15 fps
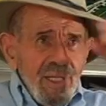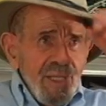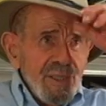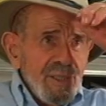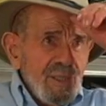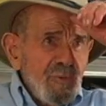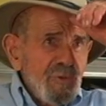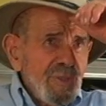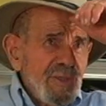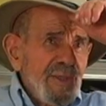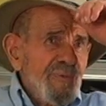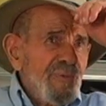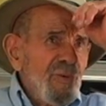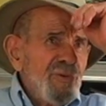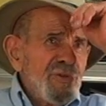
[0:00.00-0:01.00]
including
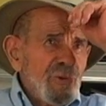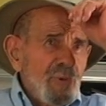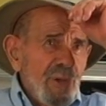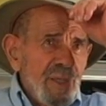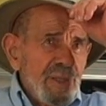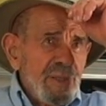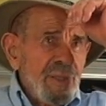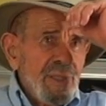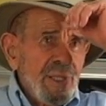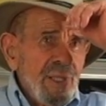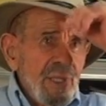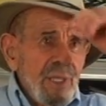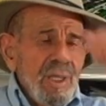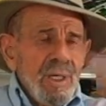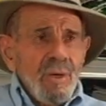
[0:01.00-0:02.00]
the Volkswagen
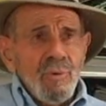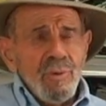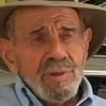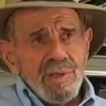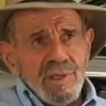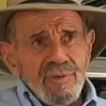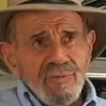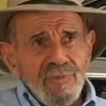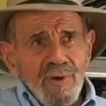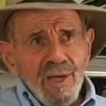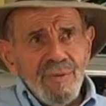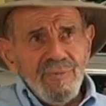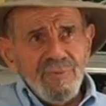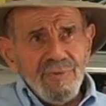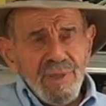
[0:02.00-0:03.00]
with its
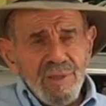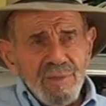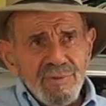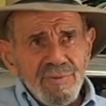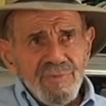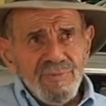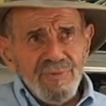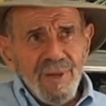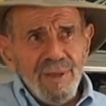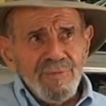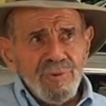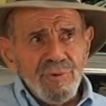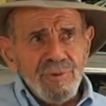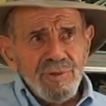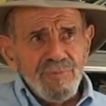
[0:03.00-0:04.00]

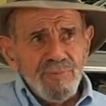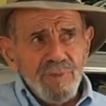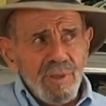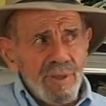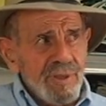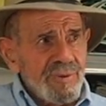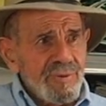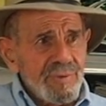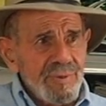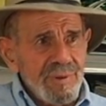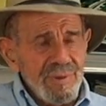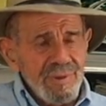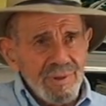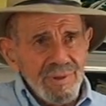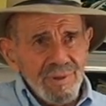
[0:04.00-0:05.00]
5,500 parts.
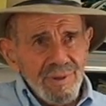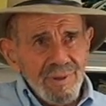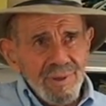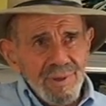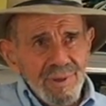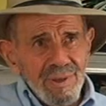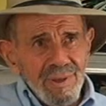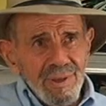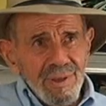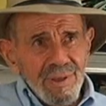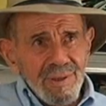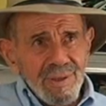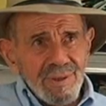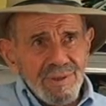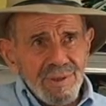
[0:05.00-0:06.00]

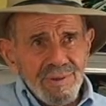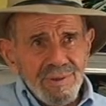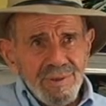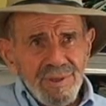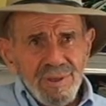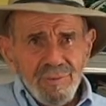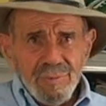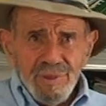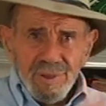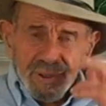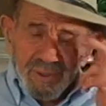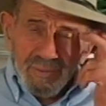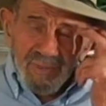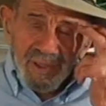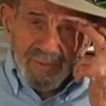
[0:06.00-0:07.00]
And I said, gee whiz,
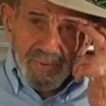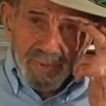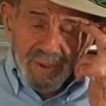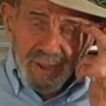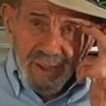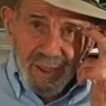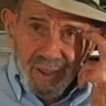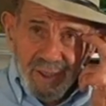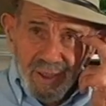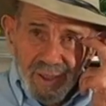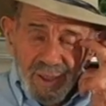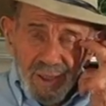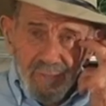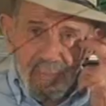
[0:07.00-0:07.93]
it must be a